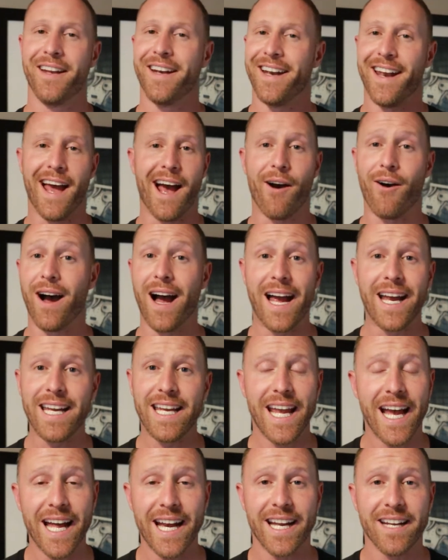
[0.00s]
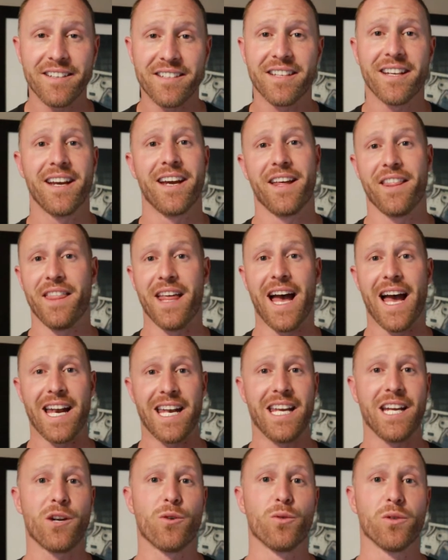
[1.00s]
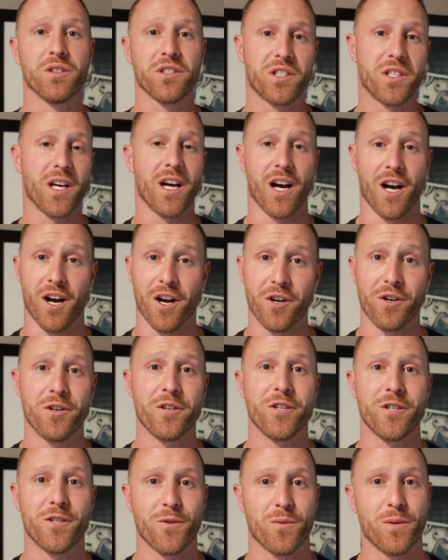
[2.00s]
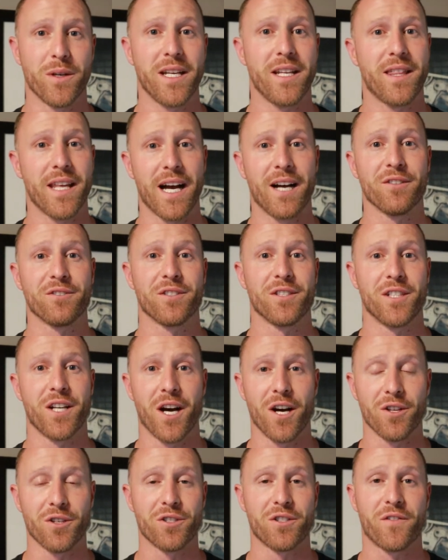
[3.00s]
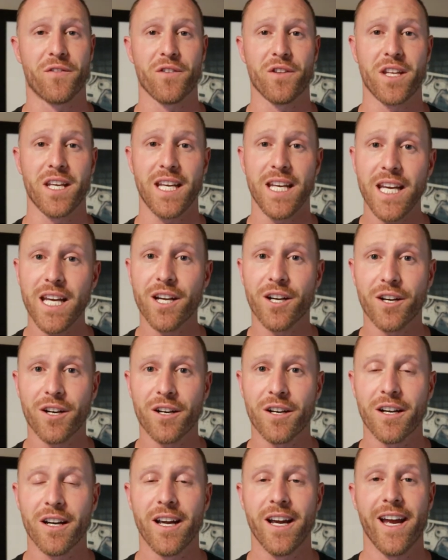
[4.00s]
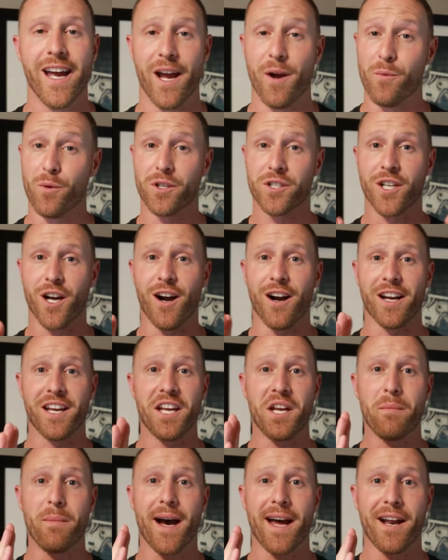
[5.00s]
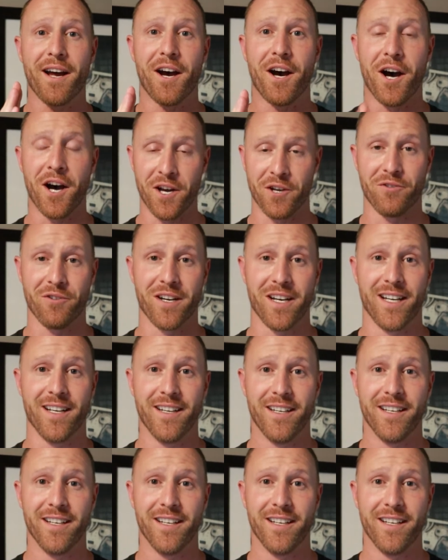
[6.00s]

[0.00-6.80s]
Now, I get it, that equals $120,000 for the year, and we're talking about 100.